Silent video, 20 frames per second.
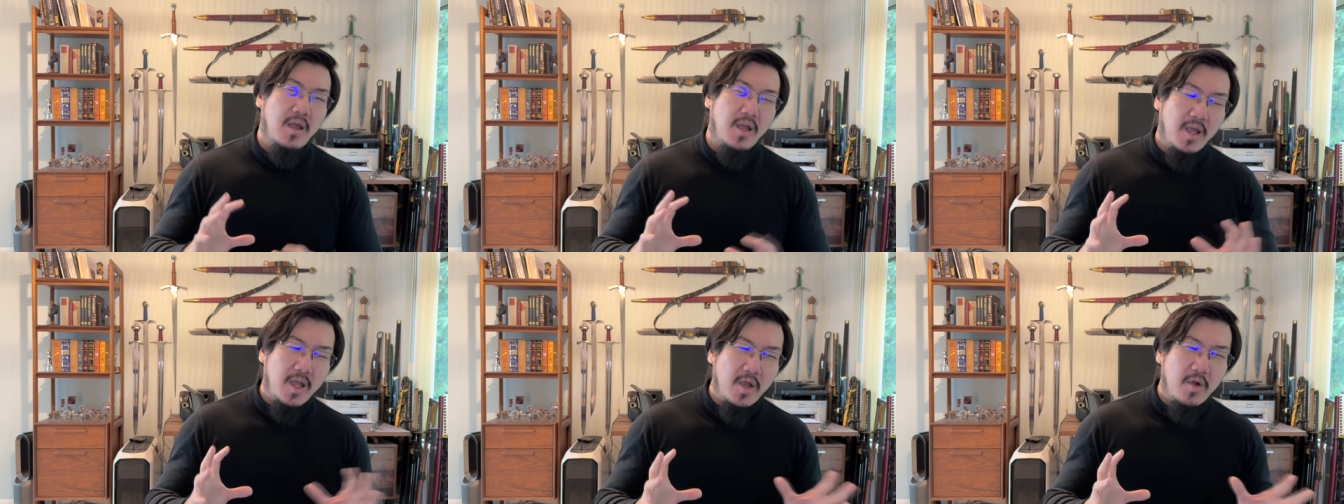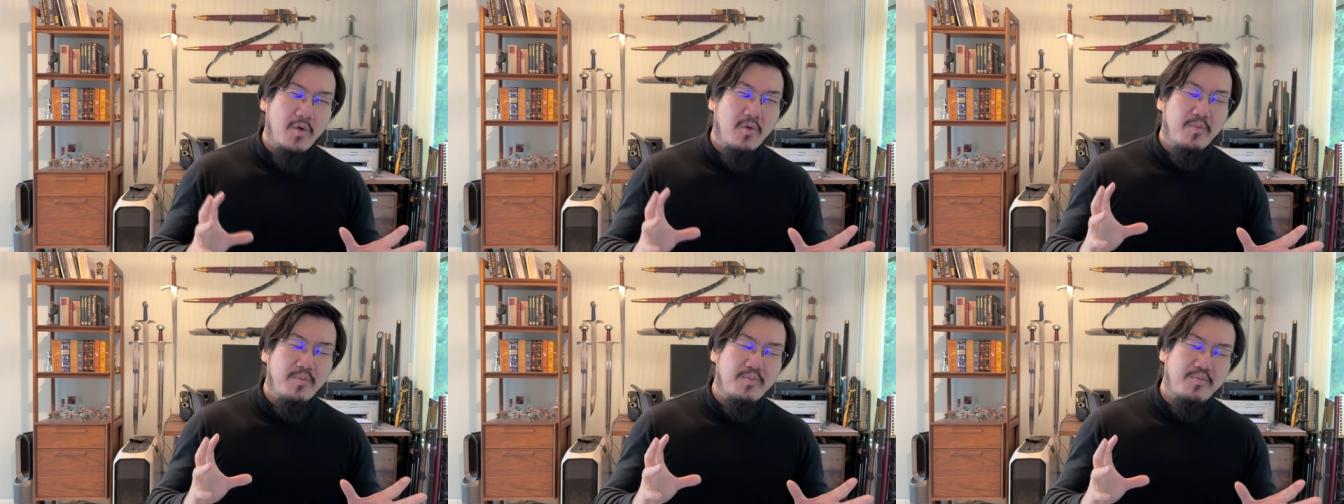it
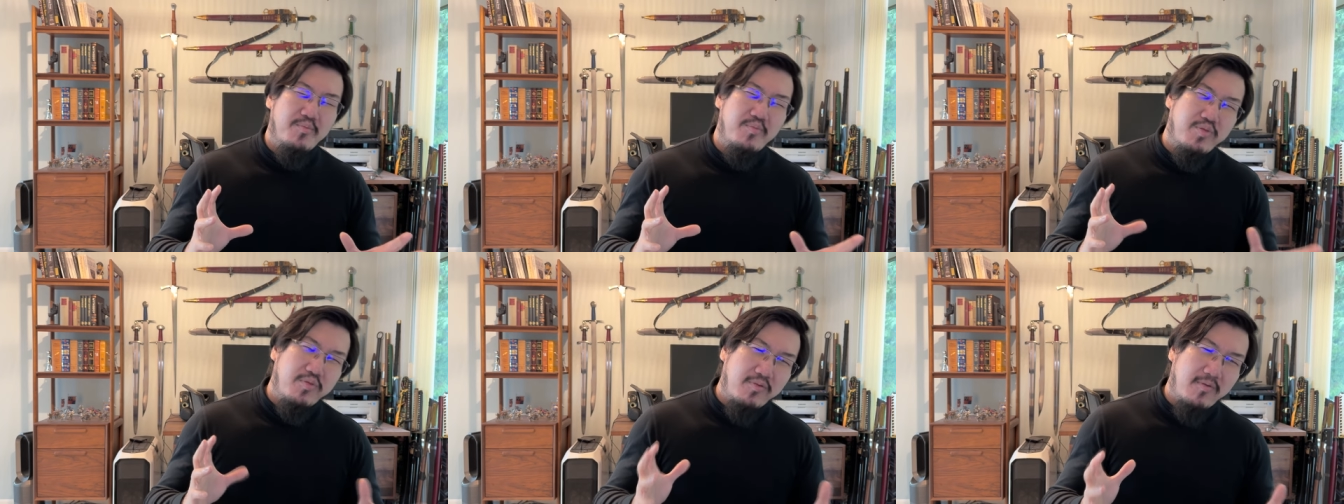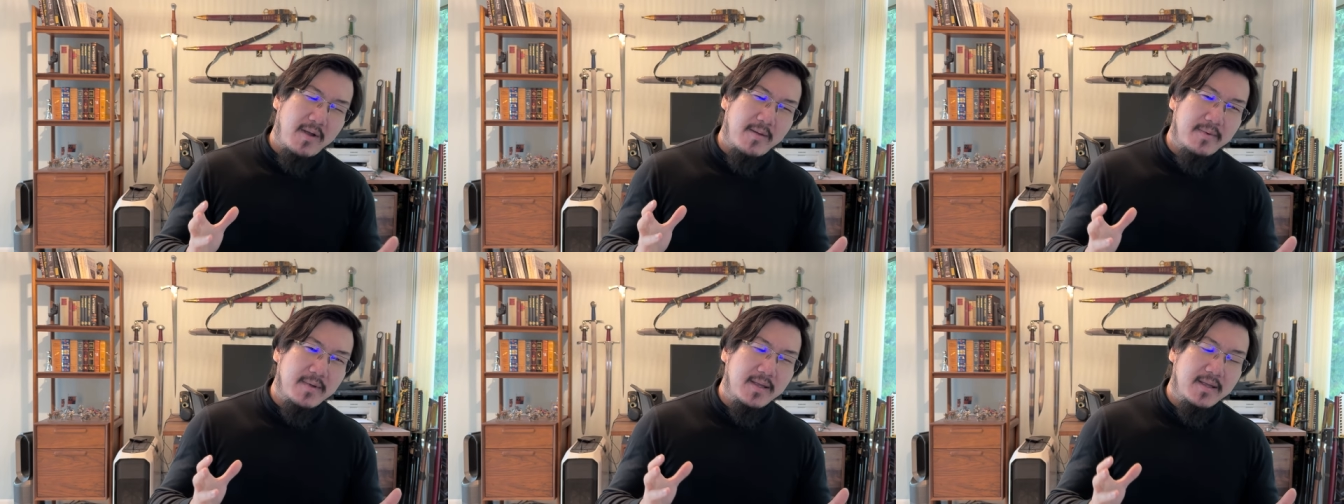will
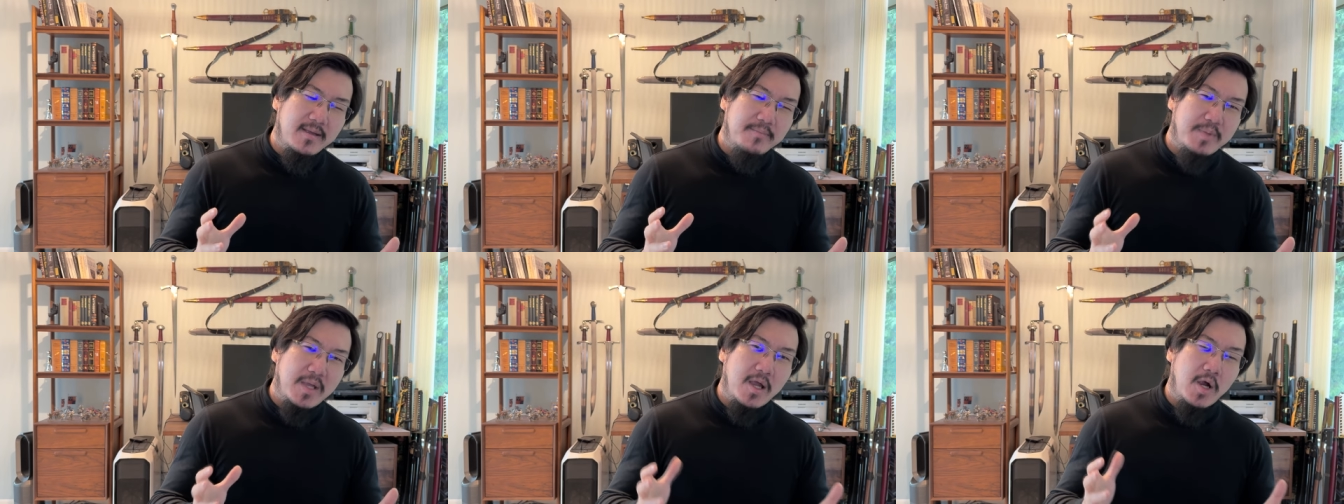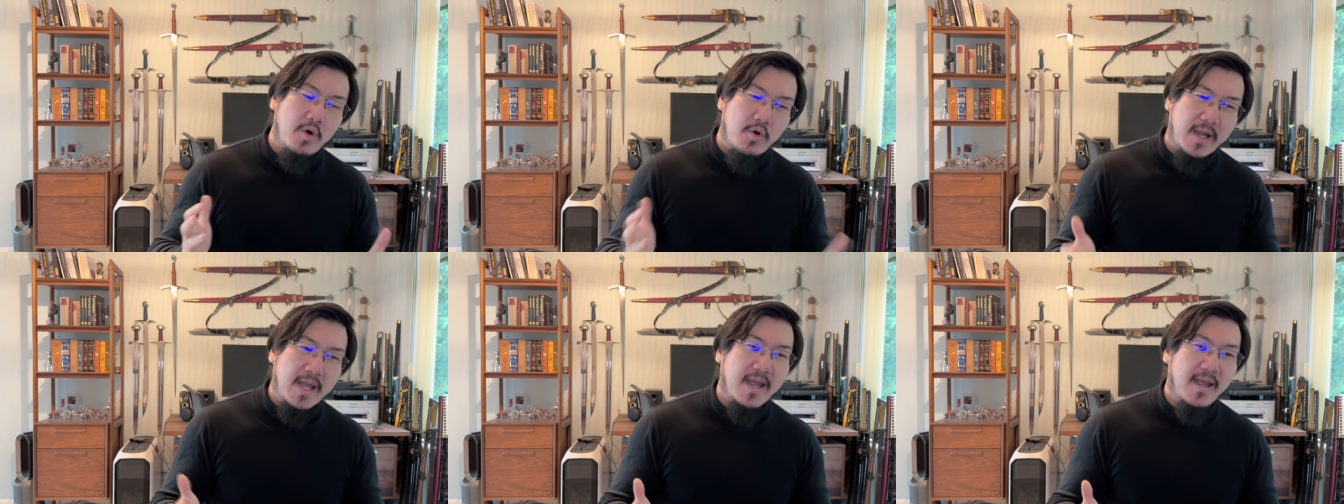probably be
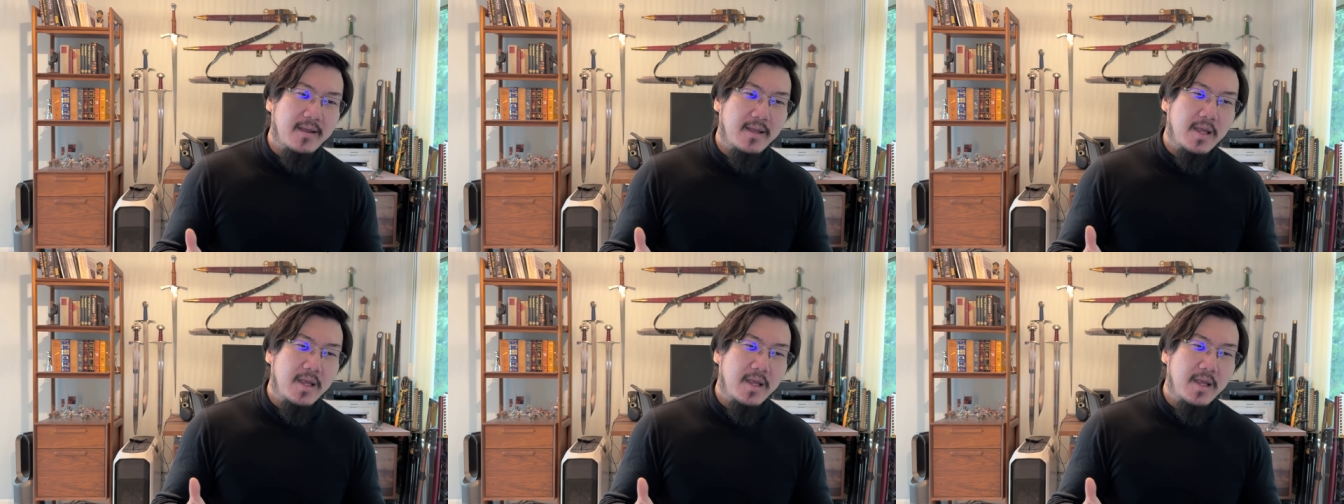okay.